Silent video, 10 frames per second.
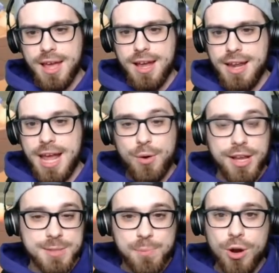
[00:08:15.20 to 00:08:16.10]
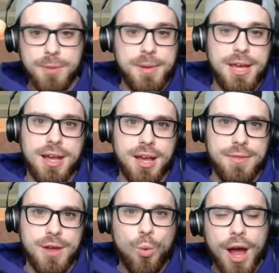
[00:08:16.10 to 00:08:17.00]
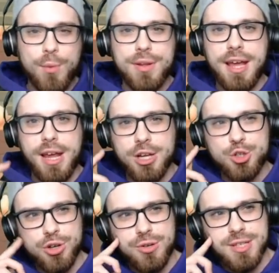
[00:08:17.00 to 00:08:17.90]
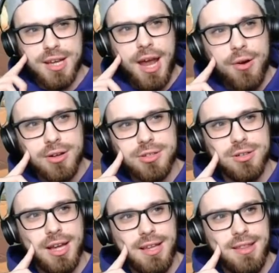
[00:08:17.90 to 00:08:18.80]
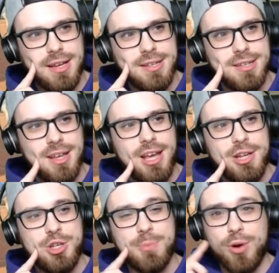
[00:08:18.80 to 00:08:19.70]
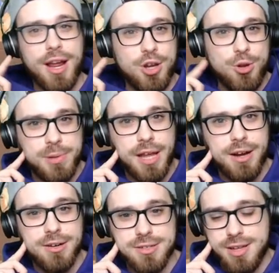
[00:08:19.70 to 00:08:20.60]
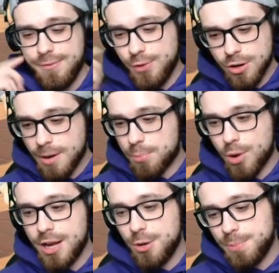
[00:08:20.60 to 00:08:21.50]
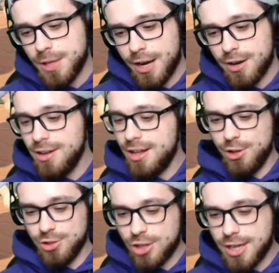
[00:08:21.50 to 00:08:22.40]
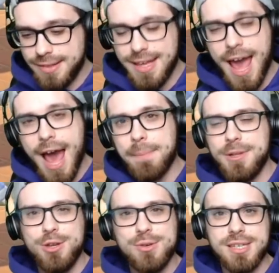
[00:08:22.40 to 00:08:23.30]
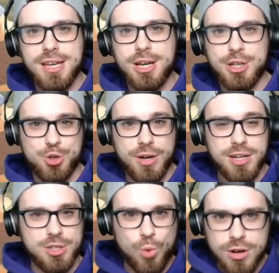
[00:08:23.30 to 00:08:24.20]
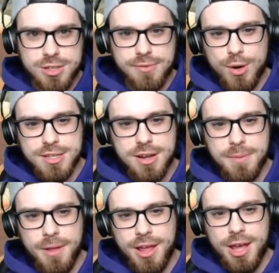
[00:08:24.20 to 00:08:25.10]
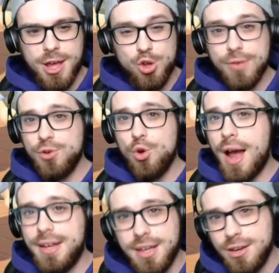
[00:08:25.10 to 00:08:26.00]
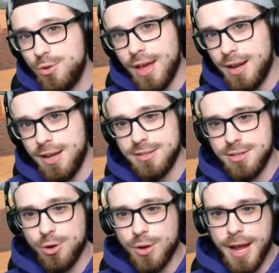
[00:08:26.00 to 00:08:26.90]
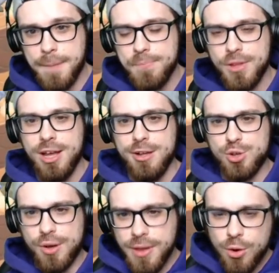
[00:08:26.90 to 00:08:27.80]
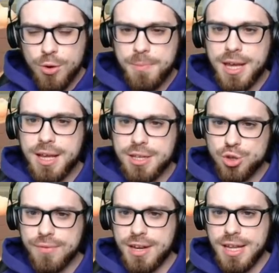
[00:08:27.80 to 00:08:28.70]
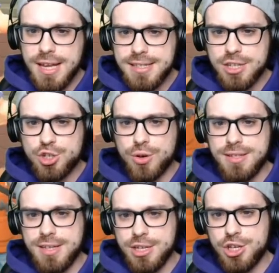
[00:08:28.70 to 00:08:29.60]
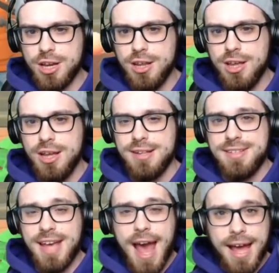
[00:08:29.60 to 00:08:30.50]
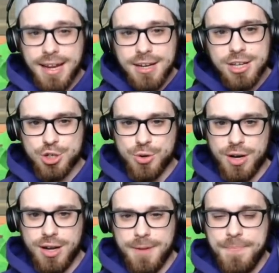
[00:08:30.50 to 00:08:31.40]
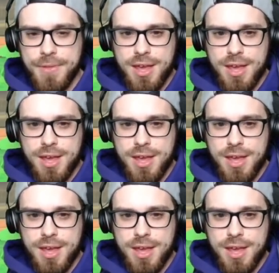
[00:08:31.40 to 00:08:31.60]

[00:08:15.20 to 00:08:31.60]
Now, his point being that why would they introduce a character like this to brand new players? If you're a brand new player looking at the app and you see Katrina's words of wisdom, you have no idea who that is, okay? So I think it would be sort of an easy transition to add in Katrina.